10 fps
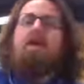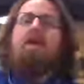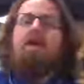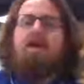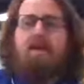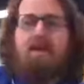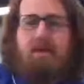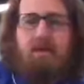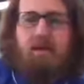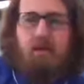And
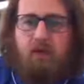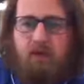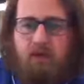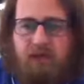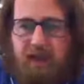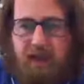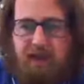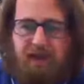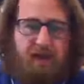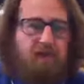then we also
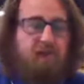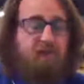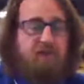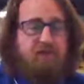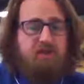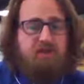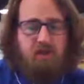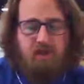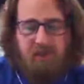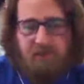have elevation,
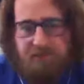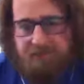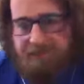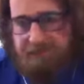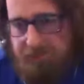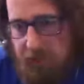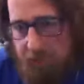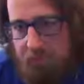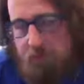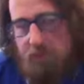or
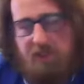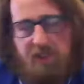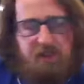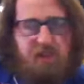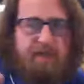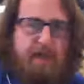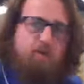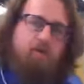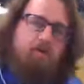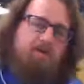upward rotation and
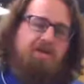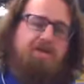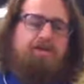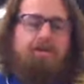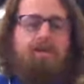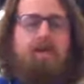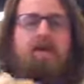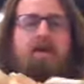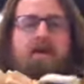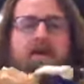downward rotation,
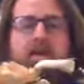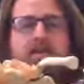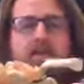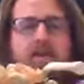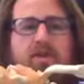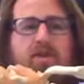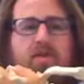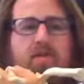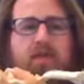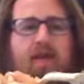and that is where the
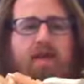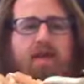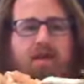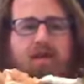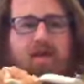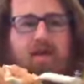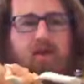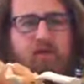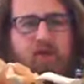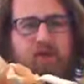shoulder blade,
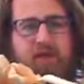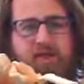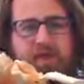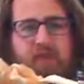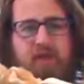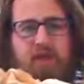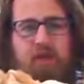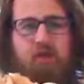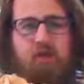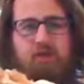in order to let the
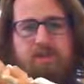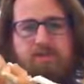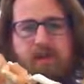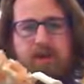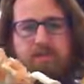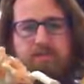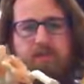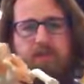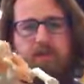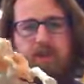humerus come up,
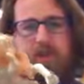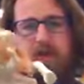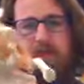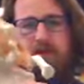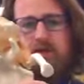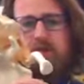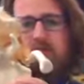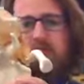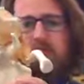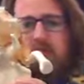the
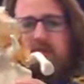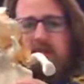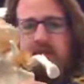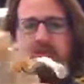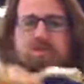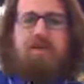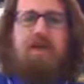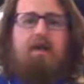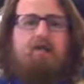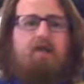shoulder blade has to rotate
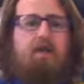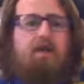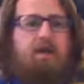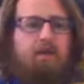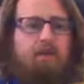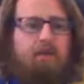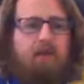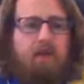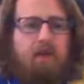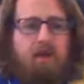out. So when you come